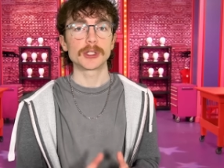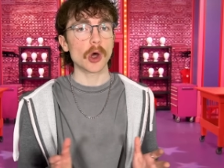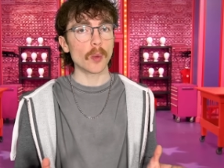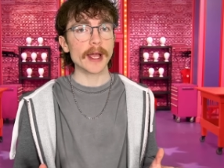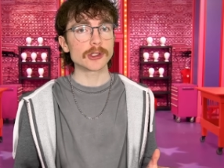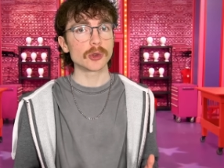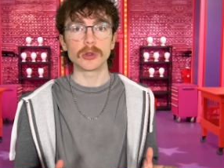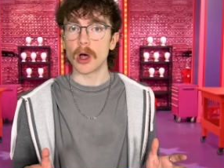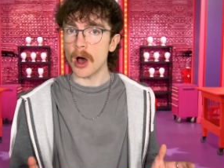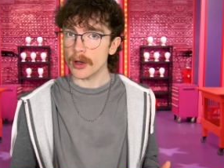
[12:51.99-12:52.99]
but don't wait too
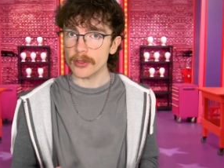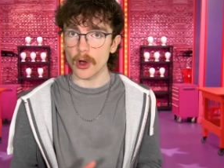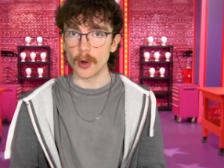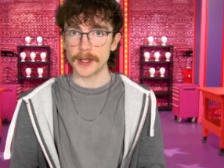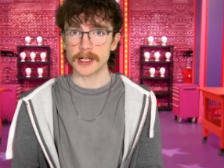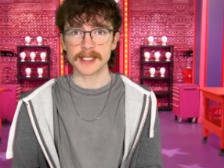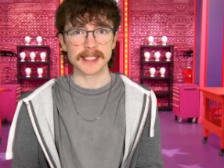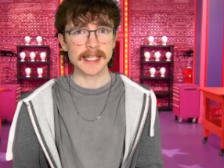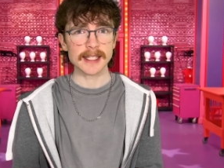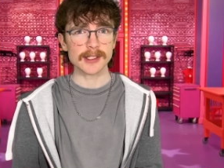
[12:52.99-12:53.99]
long though because
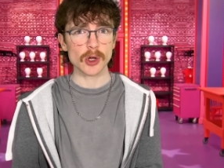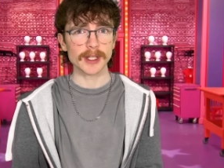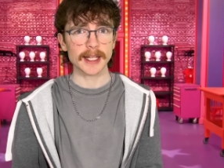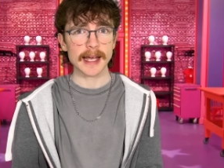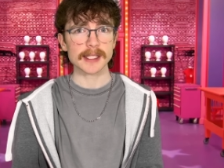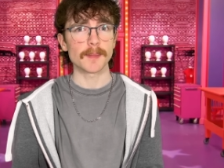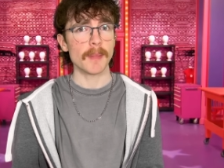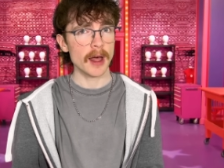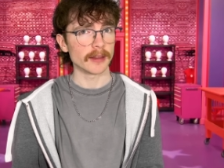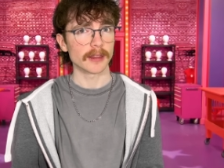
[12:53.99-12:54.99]
seasons only last a
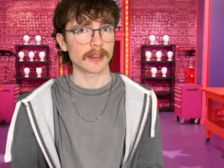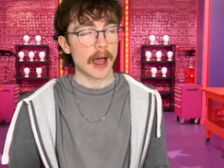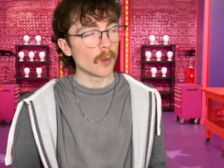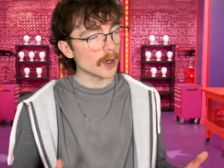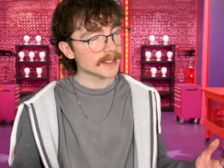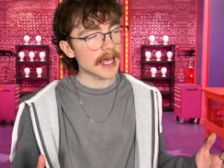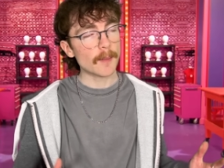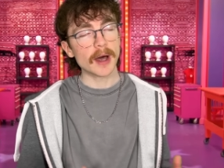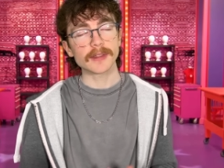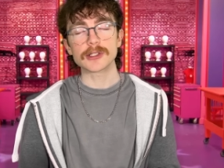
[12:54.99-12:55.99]
month, and once
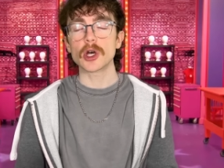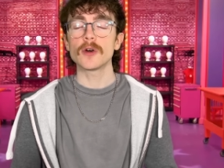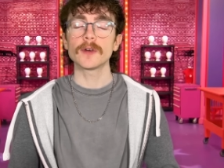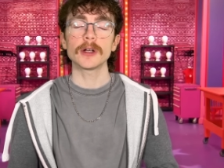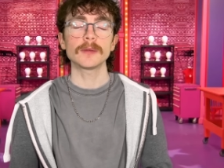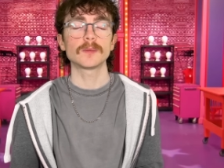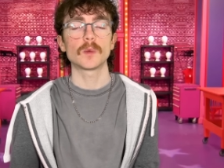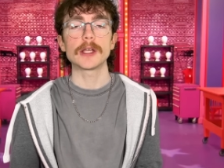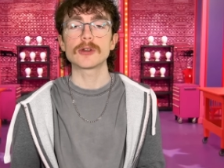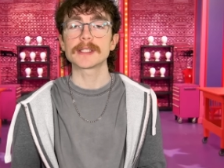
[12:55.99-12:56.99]
that month is over,
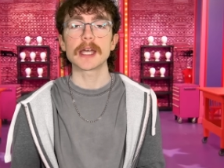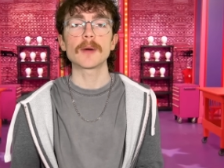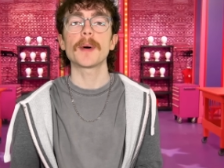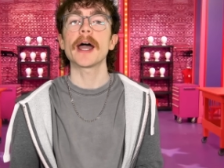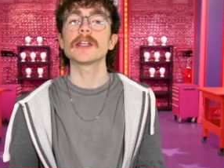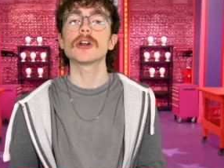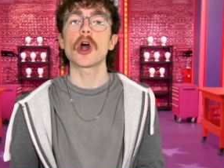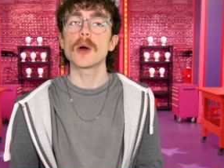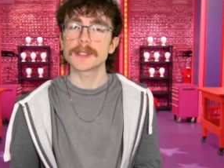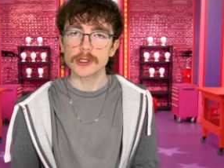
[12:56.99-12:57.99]
well you can say goodbye to your
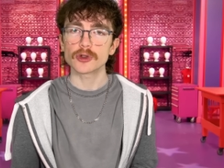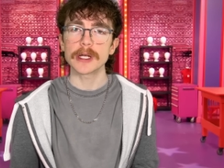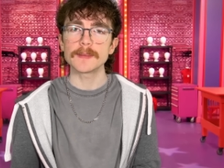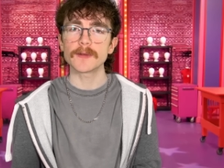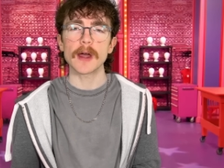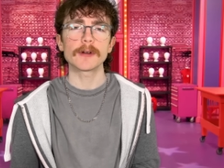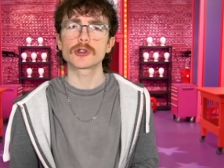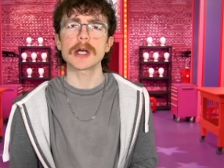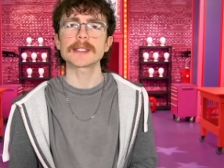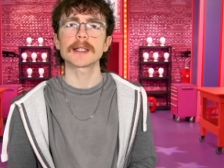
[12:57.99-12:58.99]
hopes and dreams of ever
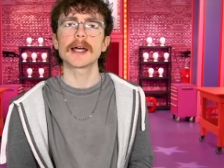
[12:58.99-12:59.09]
dressing